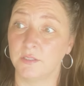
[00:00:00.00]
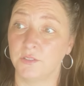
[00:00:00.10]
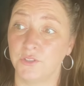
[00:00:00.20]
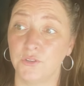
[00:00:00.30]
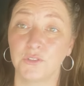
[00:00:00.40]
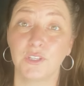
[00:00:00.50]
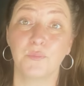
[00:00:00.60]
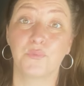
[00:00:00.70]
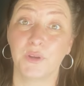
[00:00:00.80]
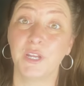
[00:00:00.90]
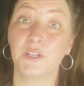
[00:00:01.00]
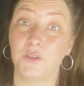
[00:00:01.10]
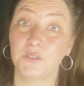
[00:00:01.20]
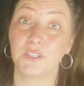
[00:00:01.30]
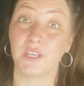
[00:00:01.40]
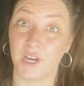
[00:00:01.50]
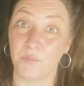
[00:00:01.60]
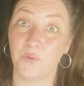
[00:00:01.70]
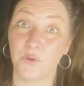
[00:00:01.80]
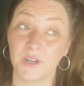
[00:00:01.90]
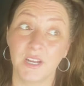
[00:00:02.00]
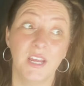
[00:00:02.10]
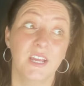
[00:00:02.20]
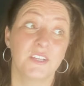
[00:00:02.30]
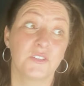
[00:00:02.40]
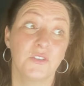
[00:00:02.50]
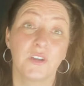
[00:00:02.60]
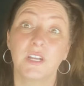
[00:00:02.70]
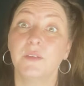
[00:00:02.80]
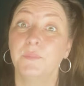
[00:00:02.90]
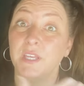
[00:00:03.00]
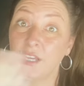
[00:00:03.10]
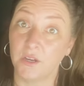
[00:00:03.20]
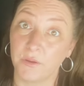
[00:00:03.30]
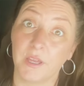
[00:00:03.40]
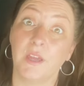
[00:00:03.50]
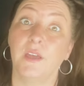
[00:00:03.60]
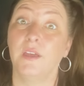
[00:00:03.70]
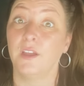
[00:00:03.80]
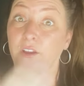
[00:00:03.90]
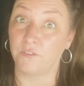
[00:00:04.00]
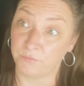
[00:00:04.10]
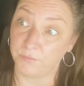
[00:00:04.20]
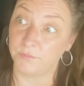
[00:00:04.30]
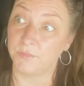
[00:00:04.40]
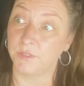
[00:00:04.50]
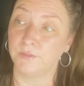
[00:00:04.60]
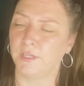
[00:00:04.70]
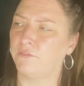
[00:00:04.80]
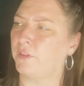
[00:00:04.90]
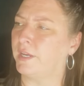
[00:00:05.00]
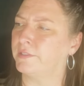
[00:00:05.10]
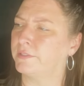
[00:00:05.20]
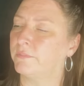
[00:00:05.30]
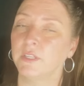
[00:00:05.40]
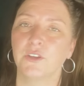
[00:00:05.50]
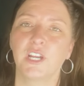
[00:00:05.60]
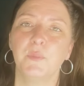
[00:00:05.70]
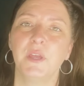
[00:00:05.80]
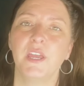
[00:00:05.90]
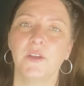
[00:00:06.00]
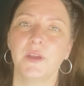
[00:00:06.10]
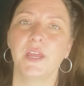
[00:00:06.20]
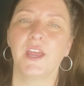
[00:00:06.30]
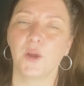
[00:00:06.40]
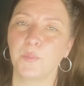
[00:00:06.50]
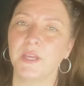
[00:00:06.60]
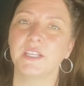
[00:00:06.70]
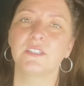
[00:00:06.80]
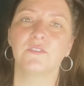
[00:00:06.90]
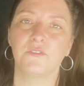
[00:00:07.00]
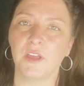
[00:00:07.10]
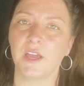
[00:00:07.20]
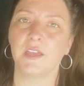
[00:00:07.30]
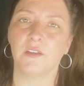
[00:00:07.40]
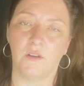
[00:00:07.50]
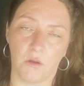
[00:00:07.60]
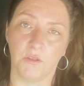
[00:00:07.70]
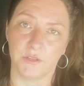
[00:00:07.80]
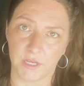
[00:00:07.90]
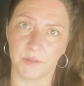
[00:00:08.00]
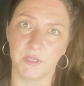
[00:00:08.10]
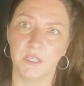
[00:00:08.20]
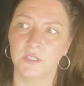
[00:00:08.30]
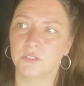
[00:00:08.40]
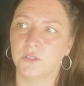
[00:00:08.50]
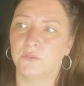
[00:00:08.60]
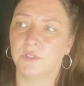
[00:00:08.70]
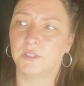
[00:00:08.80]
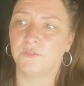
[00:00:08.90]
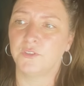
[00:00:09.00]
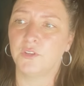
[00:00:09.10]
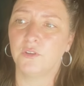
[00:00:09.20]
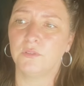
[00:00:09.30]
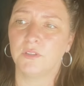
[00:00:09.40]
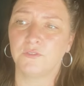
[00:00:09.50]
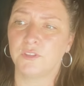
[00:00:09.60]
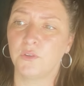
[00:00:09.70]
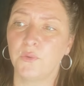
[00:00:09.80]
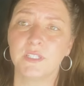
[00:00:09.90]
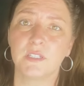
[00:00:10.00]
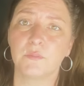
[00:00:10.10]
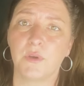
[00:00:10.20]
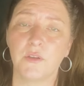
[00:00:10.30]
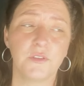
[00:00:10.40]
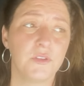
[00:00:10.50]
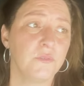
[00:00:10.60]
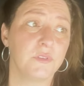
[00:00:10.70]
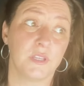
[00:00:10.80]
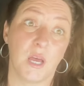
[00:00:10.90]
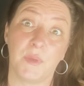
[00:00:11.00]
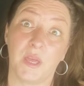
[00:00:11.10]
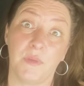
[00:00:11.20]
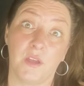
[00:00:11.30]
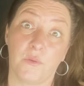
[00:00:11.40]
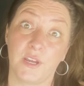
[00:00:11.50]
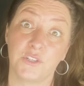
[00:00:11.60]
you're usually pretty close to the airport, so you're gonna be hearing air, air flights. You're gonna be hearing airplanes flying all the time. So if you don't, if the noise doesn't bother you, then that might be a great